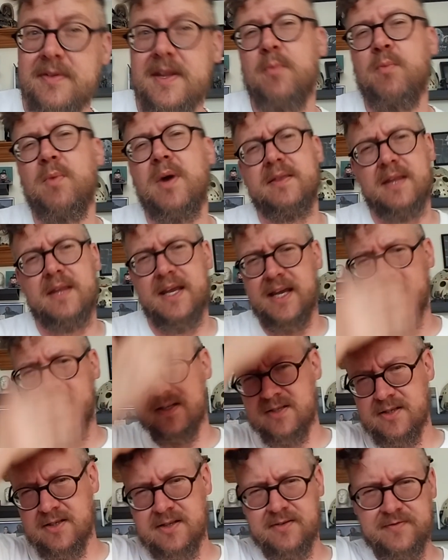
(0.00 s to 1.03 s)
then when they get
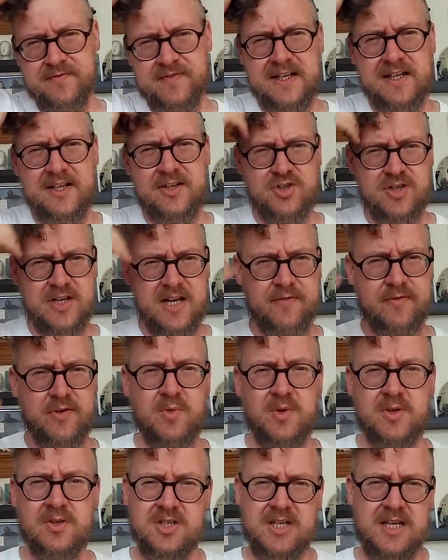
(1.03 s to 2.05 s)
to the village and
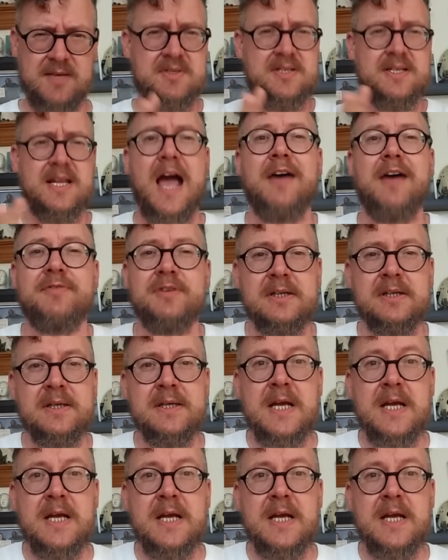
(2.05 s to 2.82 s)
everyone seems to have